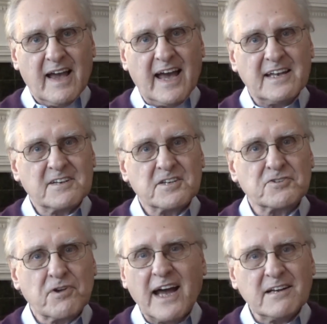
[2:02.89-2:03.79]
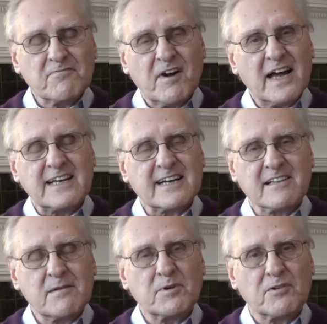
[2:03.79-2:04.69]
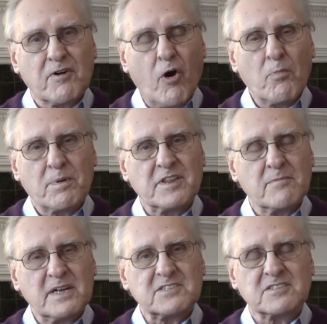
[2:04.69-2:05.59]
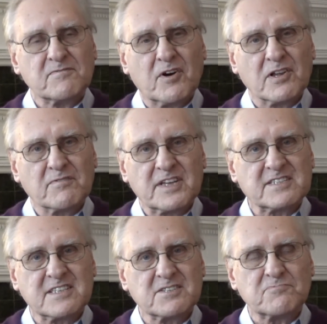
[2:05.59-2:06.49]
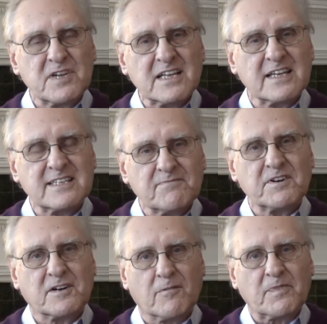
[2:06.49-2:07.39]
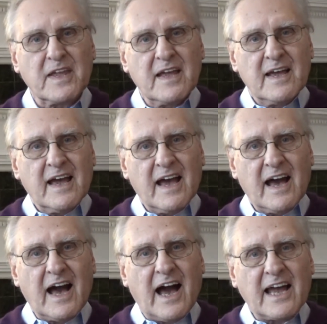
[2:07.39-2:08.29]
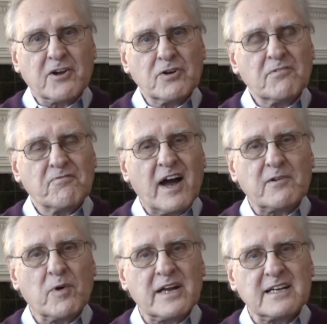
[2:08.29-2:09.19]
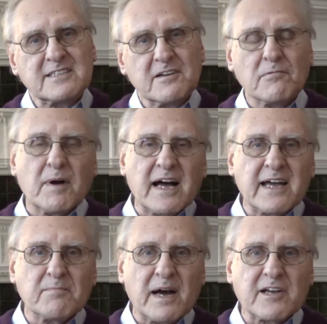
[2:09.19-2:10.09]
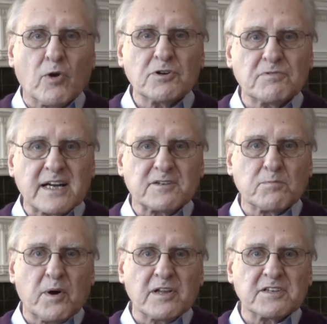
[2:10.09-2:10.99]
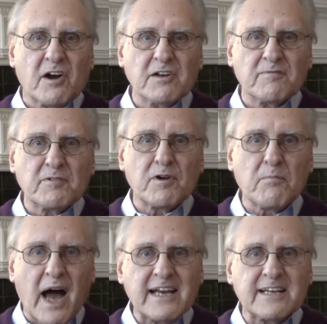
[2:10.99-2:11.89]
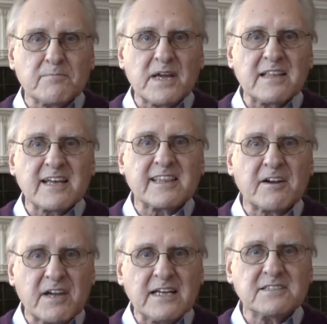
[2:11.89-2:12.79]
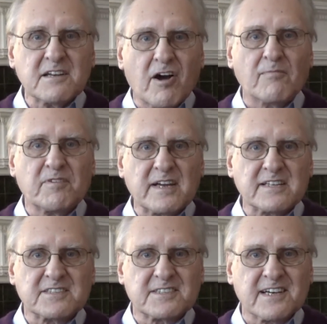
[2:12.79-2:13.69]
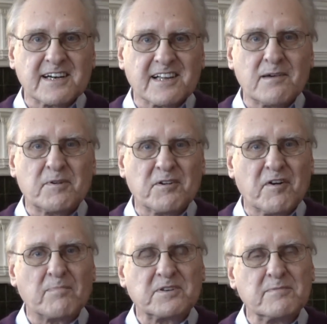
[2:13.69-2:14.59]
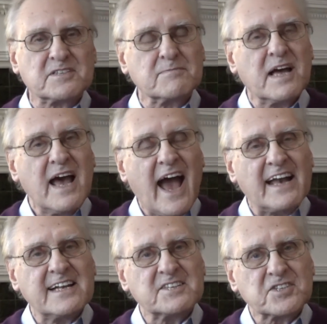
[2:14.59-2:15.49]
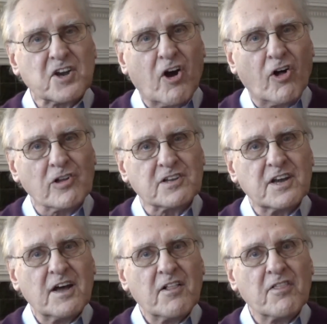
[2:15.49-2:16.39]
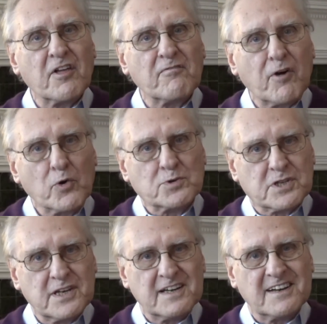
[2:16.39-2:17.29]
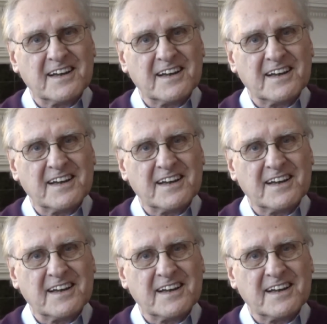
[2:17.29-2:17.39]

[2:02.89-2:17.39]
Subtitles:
And to try to find a glimmer of hope in the midst of all of this is really difficult. I couldn't find one until my co-director, Paula Donovan, reminded me that there is an obvious glimmer of optimism, and it's called the vote,